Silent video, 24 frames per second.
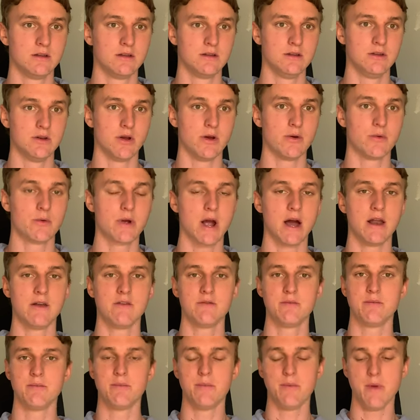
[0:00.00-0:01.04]
you know, kind of
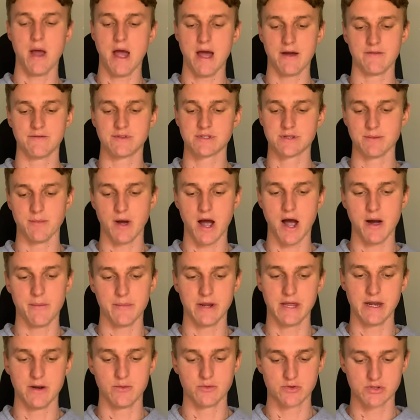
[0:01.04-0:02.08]
have some
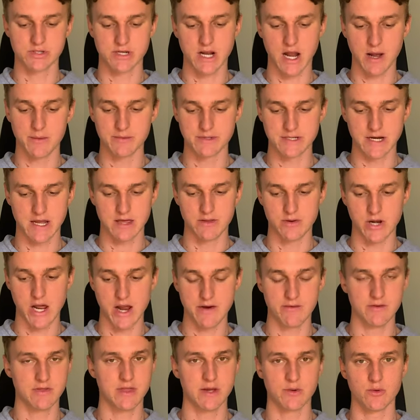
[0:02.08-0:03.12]
harmony, and it'll just come together and
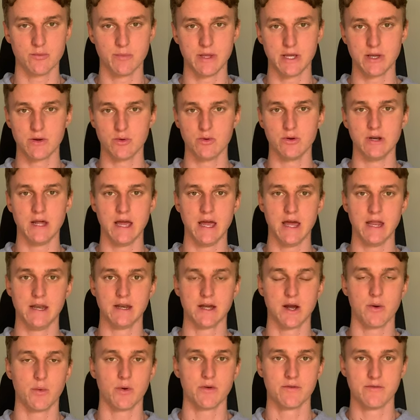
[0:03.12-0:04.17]
everything will be good and
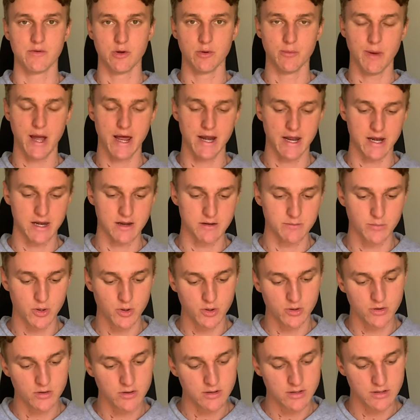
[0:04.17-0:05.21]
I won't feel bad anymore.
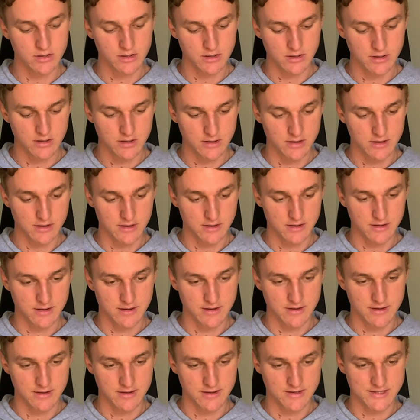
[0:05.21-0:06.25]

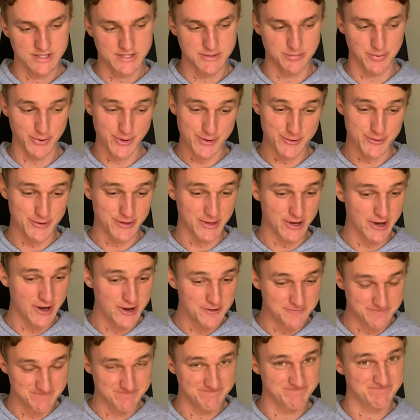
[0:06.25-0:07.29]
Spoiler alert,
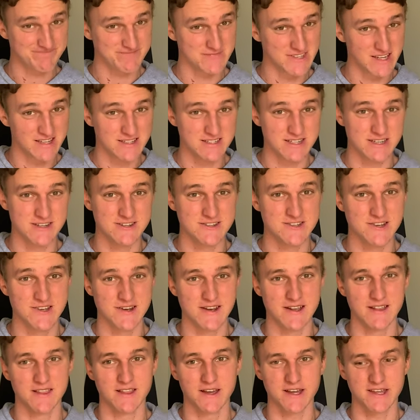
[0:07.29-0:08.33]
didn't turn
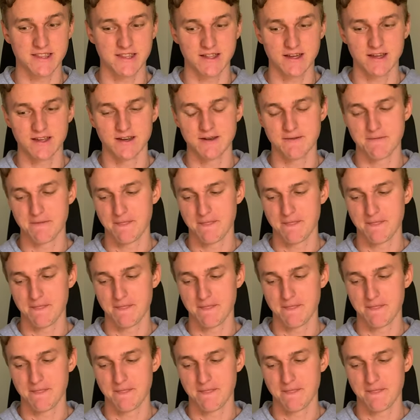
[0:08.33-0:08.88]
out like that.